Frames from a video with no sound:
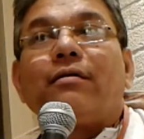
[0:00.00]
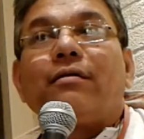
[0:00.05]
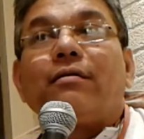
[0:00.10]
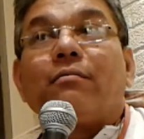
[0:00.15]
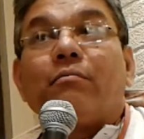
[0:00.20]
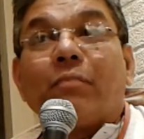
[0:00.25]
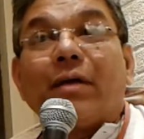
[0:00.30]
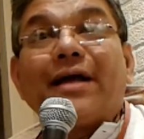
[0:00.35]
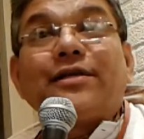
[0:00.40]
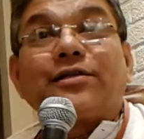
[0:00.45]

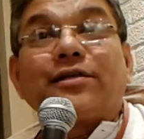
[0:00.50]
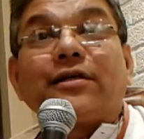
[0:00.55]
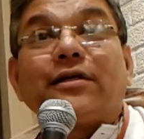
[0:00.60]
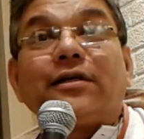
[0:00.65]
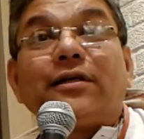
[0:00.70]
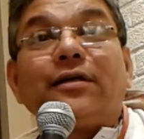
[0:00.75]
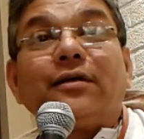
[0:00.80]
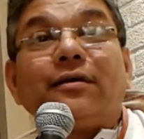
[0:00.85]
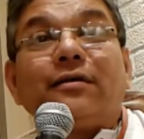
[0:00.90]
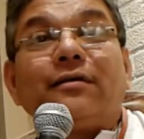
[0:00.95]

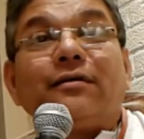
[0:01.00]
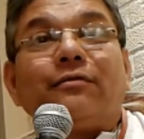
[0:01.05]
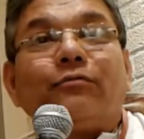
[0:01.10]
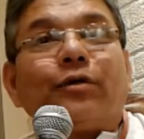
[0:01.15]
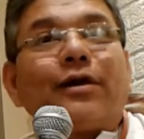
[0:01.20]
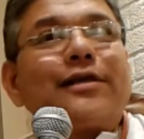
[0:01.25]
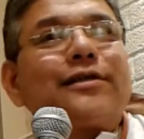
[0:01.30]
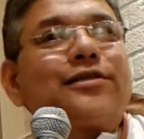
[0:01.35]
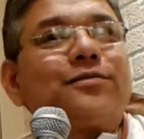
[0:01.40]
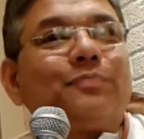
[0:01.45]
Miser,
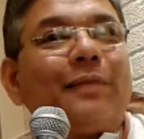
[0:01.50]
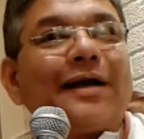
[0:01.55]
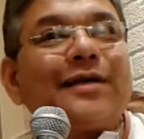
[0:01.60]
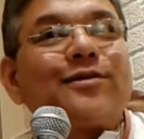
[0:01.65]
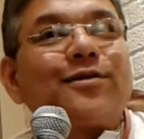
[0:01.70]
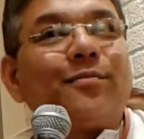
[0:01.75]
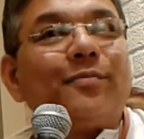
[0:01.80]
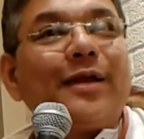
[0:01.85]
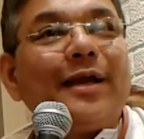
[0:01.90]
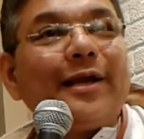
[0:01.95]
what does
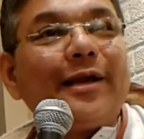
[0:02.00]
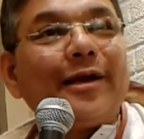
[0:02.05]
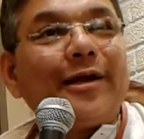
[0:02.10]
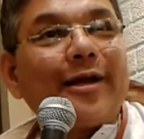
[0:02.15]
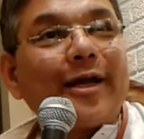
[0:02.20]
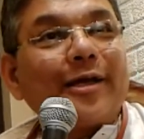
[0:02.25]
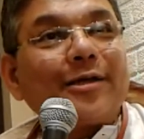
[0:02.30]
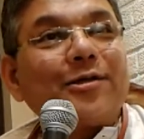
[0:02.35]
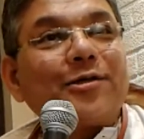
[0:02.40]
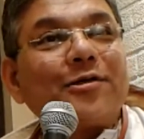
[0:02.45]
miser mean in
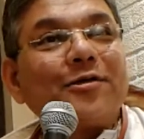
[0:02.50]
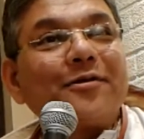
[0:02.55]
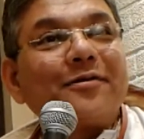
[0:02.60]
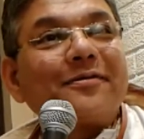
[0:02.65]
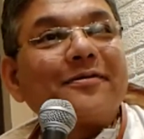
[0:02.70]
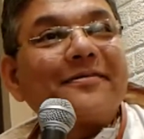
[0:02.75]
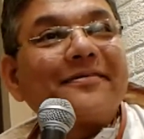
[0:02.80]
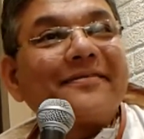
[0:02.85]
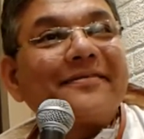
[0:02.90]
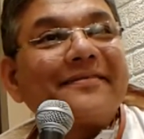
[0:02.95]
Dutch?
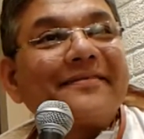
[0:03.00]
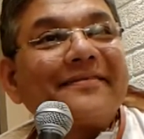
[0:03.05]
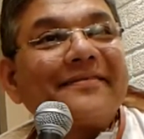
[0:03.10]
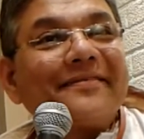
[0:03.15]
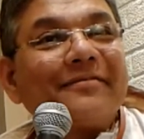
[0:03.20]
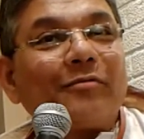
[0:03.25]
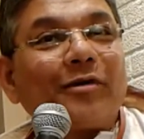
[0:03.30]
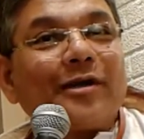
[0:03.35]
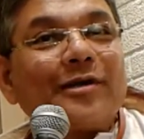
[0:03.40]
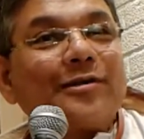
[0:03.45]

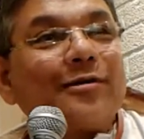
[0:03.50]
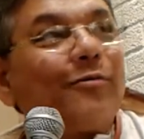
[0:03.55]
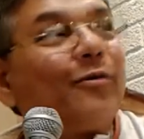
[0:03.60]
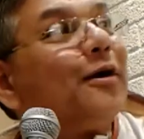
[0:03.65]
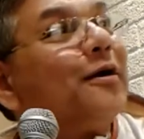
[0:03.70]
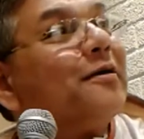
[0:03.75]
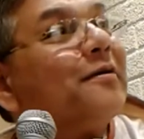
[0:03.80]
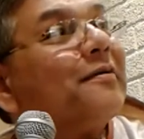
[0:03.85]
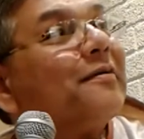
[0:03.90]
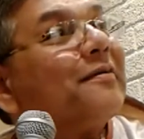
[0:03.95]
What is the
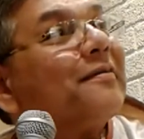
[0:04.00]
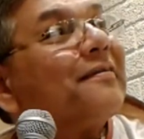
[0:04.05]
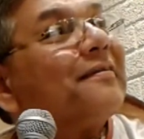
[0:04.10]
word?